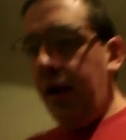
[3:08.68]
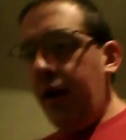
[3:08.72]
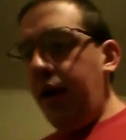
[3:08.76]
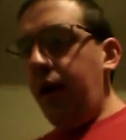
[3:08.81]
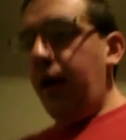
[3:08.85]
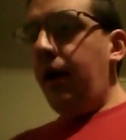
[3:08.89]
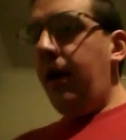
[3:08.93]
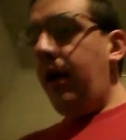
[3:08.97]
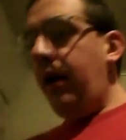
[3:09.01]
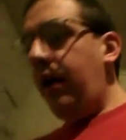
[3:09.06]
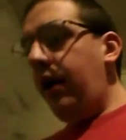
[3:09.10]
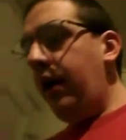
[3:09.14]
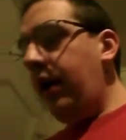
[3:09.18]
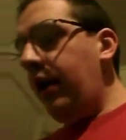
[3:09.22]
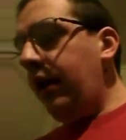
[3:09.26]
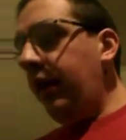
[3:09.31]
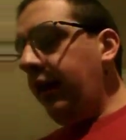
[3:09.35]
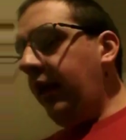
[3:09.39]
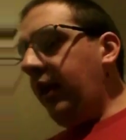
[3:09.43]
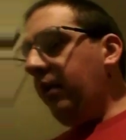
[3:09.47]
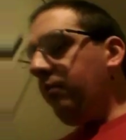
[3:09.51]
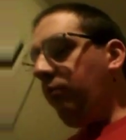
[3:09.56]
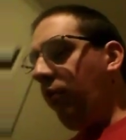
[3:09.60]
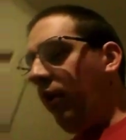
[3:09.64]

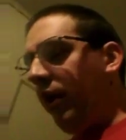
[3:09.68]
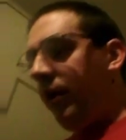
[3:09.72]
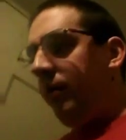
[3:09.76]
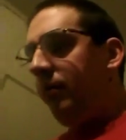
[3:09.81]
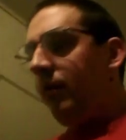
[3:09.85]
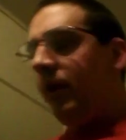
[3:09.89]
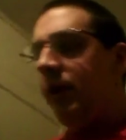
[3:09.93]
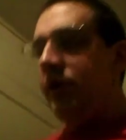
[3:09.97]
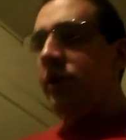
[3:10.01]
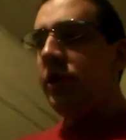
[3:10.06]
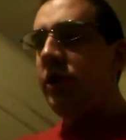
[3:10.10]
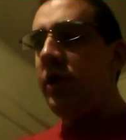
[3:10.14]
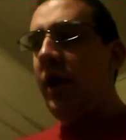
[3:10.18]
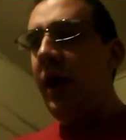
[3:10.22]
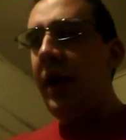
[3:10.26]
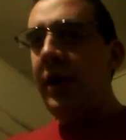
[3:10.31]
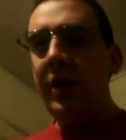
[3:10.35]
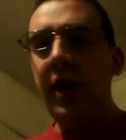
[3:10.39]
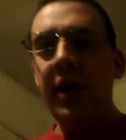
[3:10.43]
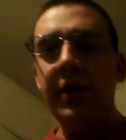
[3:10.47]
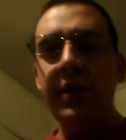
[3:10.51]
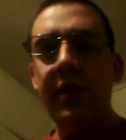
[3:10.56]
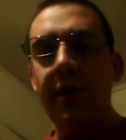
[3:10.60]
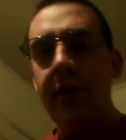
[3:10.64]
and then pretty much
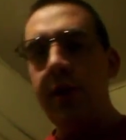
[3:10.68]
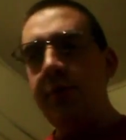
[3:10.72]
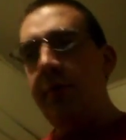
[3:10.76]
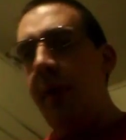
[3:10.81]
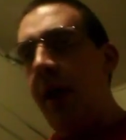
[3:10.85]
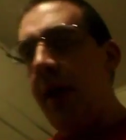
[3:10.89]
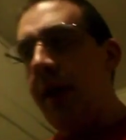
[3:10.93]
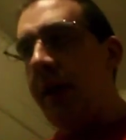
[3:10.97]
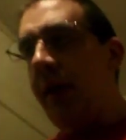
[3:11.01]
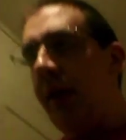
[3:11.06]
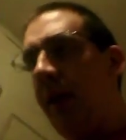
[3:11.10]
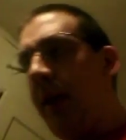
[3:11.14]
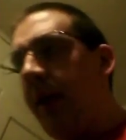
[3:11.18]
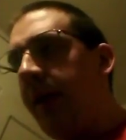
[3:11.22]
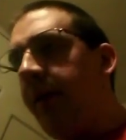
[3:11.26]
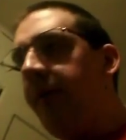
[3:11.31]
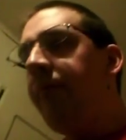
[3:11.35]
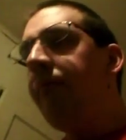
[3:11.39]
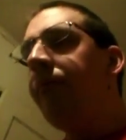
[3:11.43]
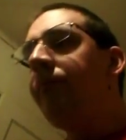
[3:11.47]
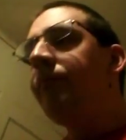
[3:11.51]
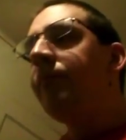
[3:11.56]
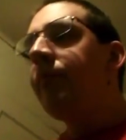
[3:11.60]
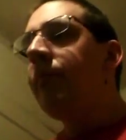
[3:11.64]
Nia Jax gets back in,
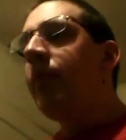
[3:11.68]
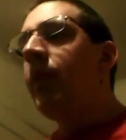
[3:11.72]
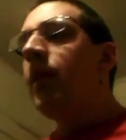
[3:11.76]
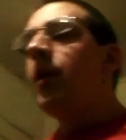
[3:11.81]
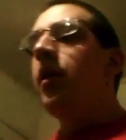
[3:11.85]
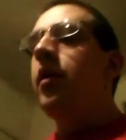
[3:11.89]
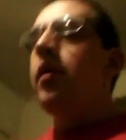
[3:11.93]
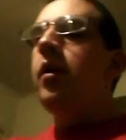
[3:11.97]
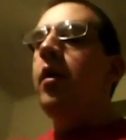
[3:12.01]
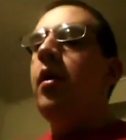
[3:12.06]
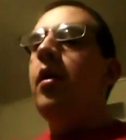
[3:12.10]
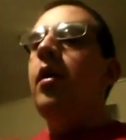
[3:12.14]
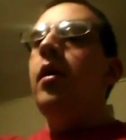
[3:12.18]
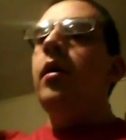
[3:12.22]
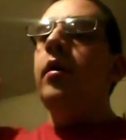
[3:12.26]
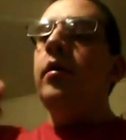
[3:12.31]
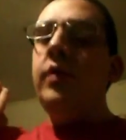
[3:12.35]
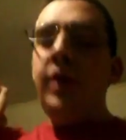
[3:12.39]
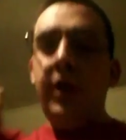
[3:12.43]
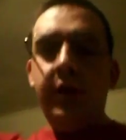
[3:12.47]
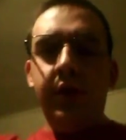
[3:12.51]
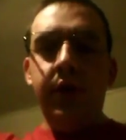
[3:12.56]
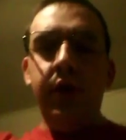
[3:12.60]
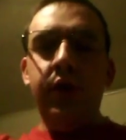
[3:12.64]

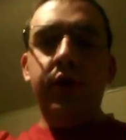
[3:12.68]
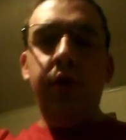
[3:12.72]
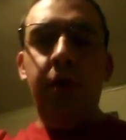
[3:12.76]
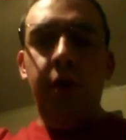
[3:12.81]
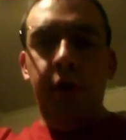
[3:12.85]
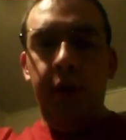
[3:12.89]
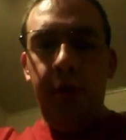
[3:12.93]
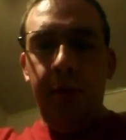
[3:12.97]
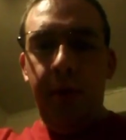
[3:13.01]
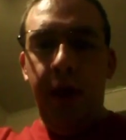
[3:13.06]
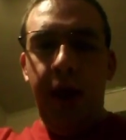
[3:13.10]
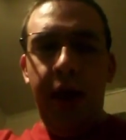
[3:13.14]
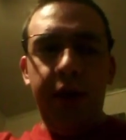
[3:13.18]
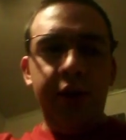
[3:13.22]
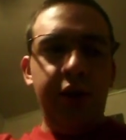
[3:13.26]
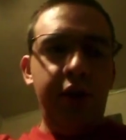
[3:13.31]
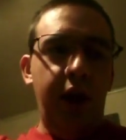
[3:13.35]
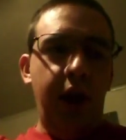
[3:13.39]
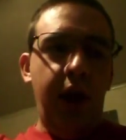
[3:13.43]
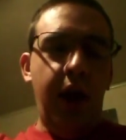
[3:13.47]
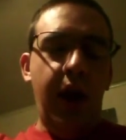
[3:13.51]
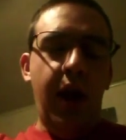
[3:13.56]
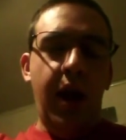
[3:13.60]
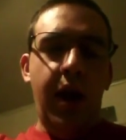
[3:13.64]
takes control of the
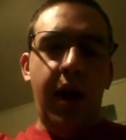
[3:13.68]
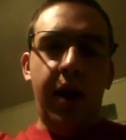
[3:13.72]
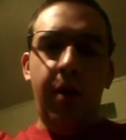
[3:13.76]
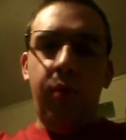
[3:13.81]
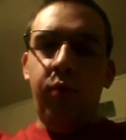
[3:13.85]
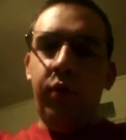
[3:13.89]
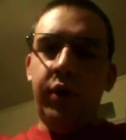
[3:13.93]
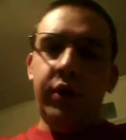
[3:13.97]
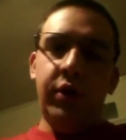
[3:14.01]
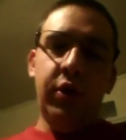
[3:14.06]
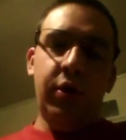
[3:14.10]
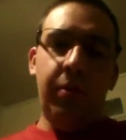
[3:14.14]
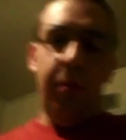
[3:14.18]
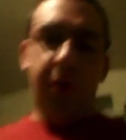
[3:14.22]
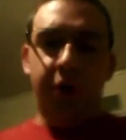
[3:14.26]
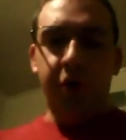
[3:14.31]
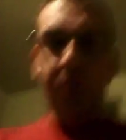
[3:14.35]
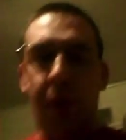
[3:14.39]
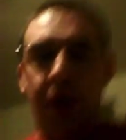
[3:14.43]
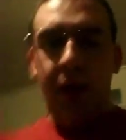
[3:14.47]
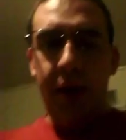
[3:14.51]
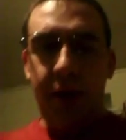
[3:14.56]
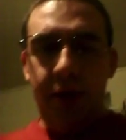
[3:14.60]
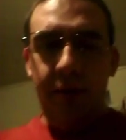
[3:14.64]
match, and went to
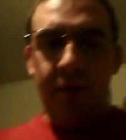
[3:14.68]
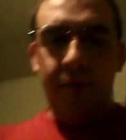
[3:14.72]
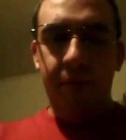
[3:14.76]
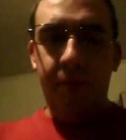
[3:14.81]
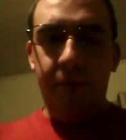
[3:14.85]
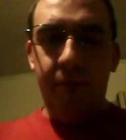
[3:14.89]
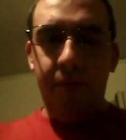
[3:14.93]
commercial break.